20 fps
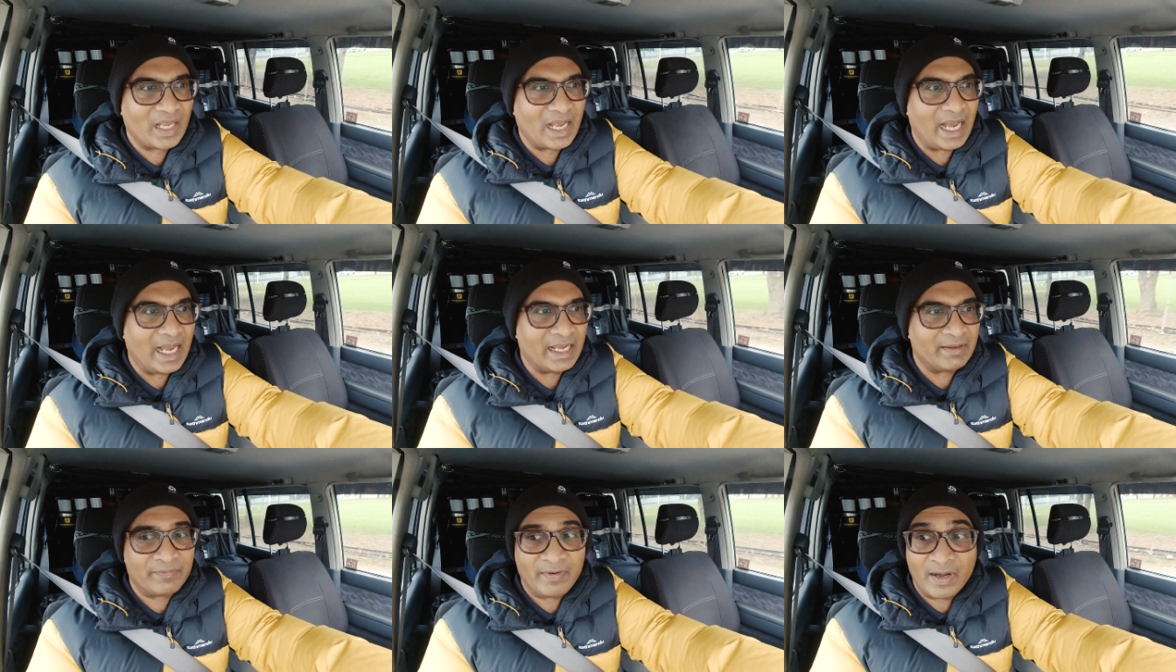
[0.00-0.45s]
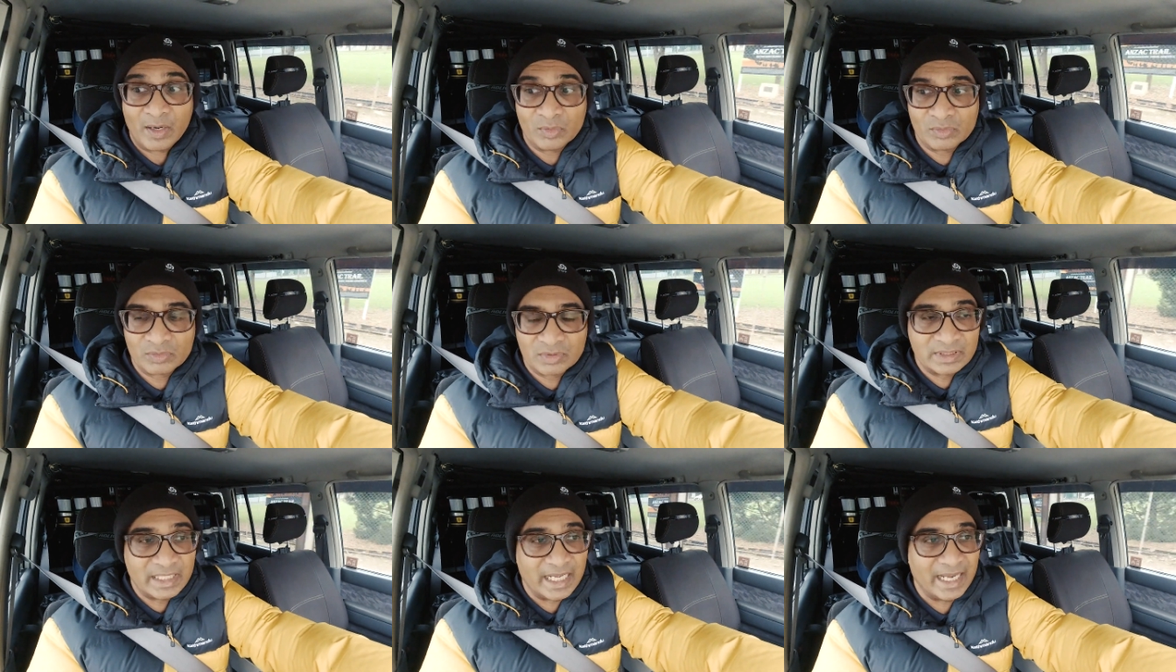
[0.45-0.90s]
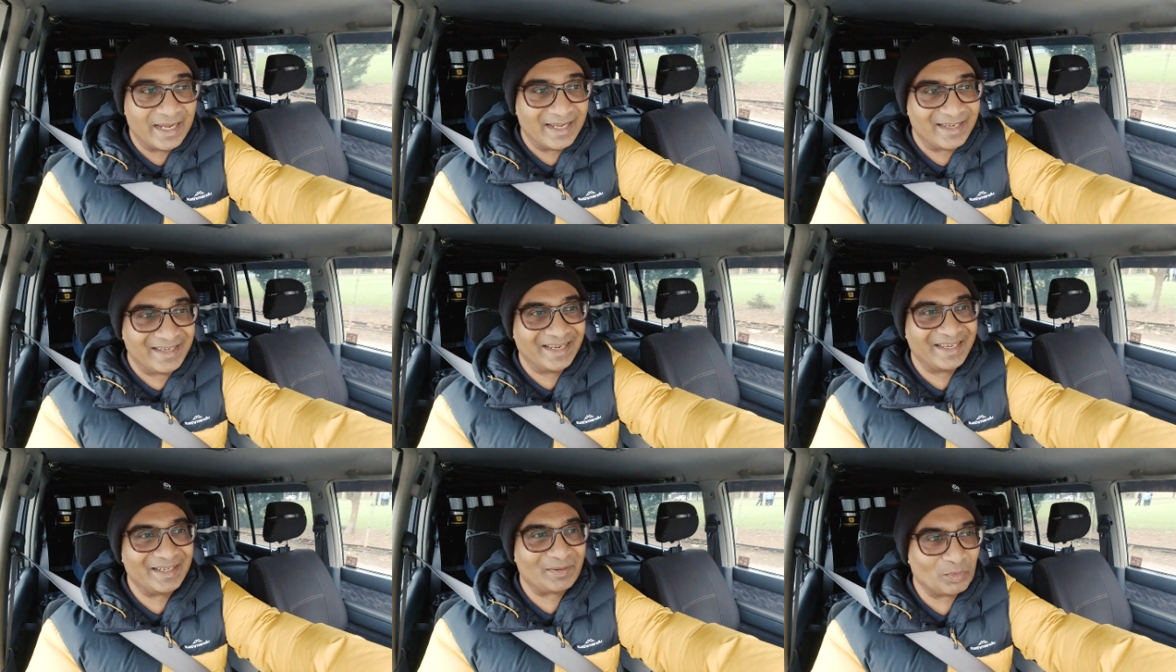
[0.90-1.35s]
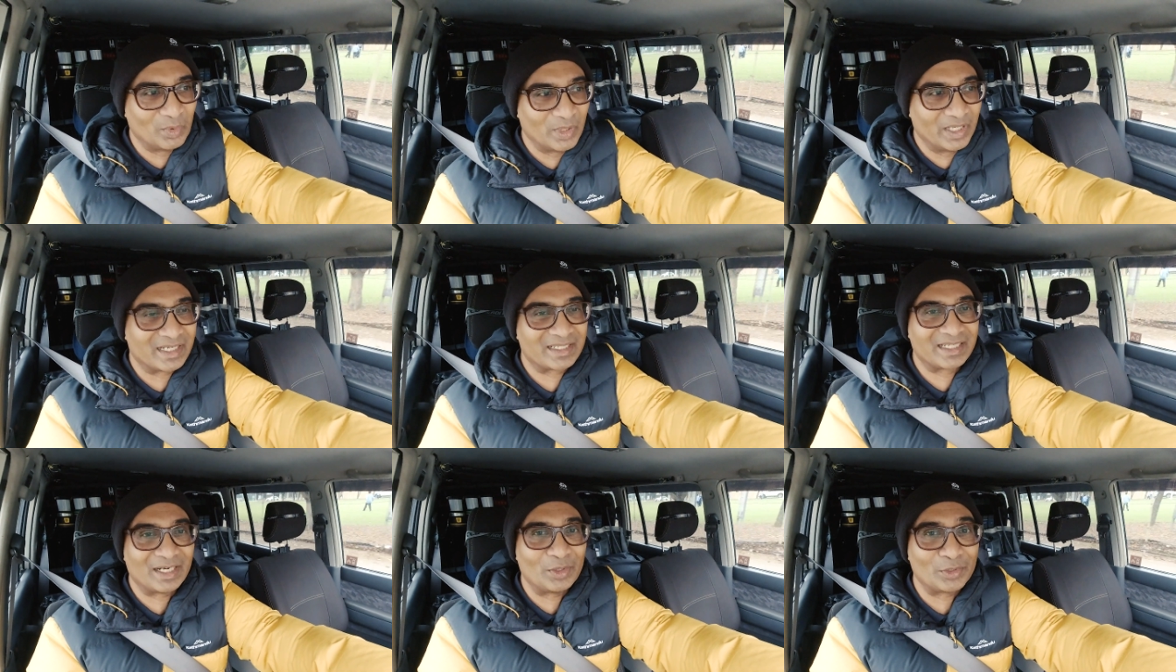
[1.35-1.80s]
I found that it
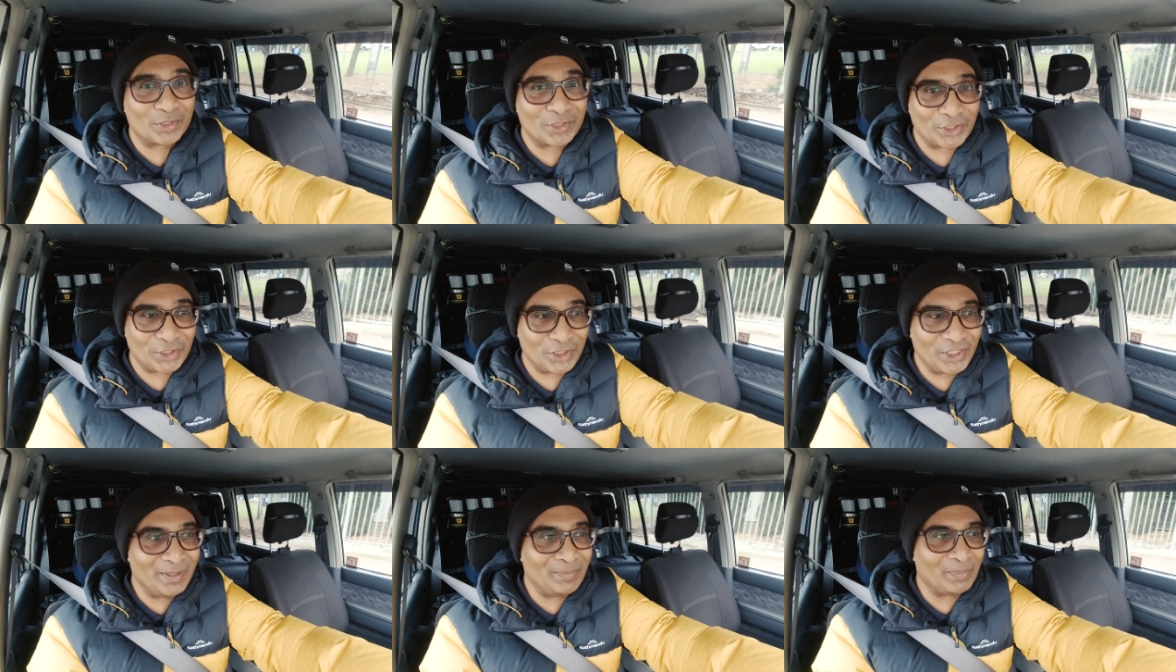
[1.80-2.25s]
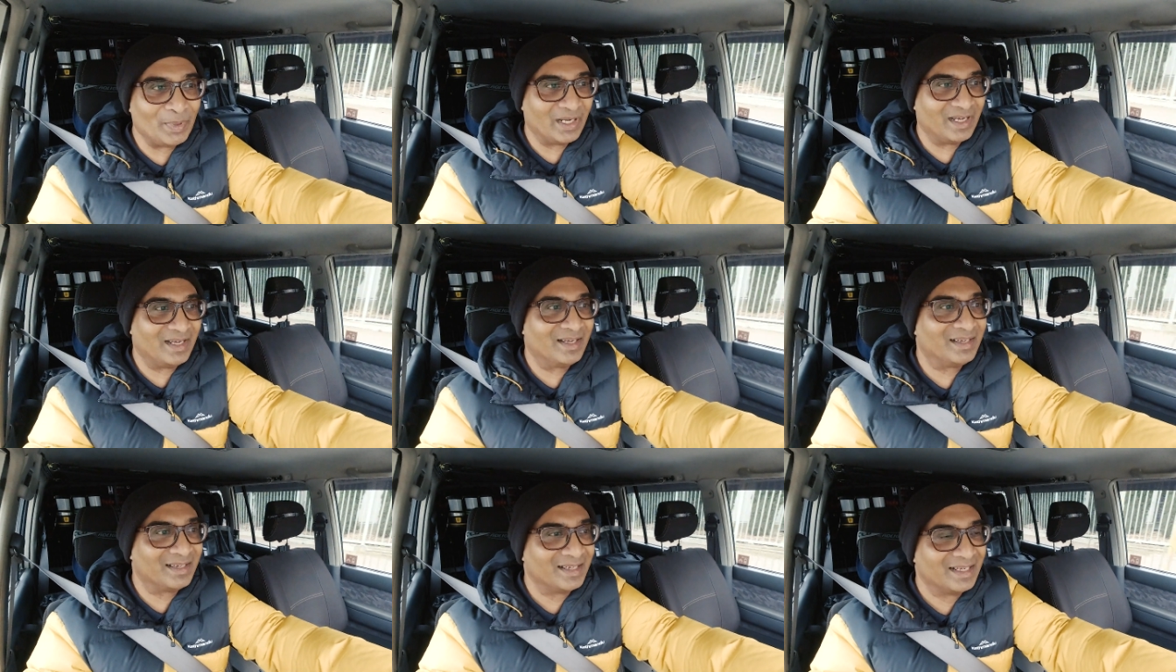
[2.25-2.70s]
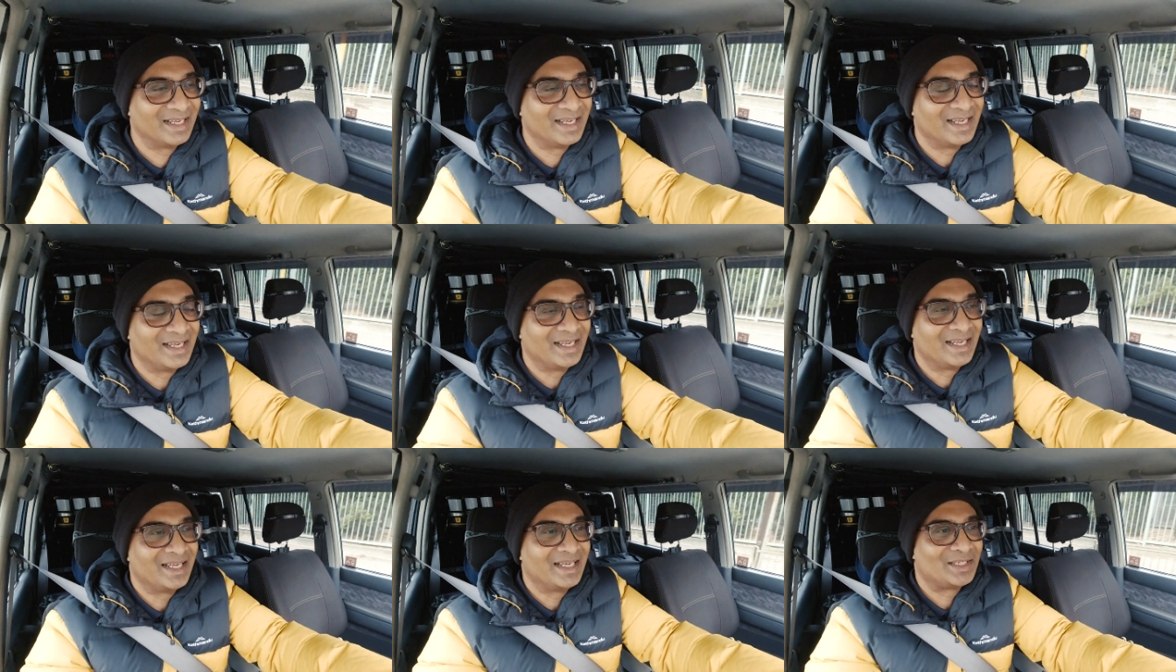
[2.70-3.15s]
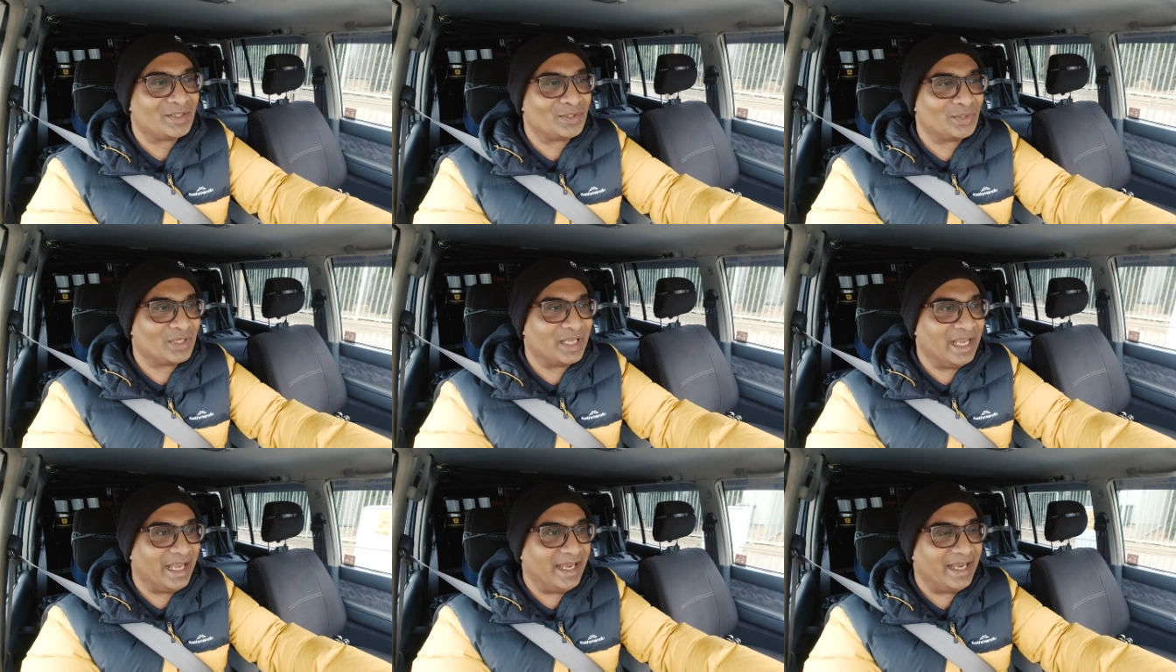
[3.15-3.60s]
worked out cheaper
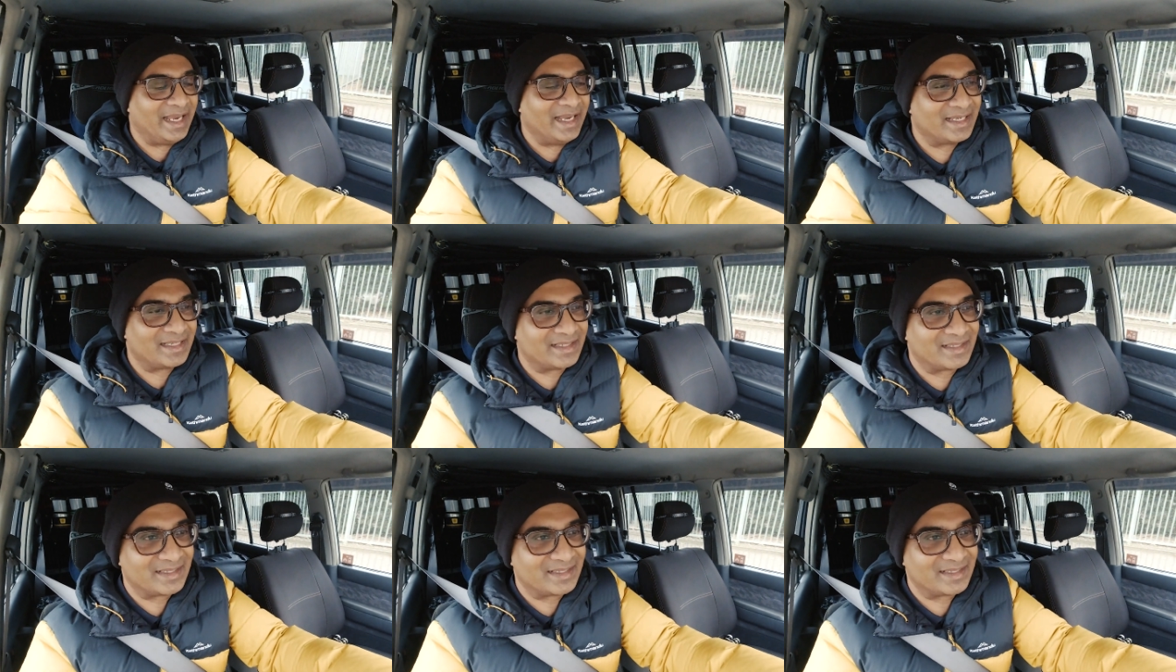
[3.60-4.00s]
to get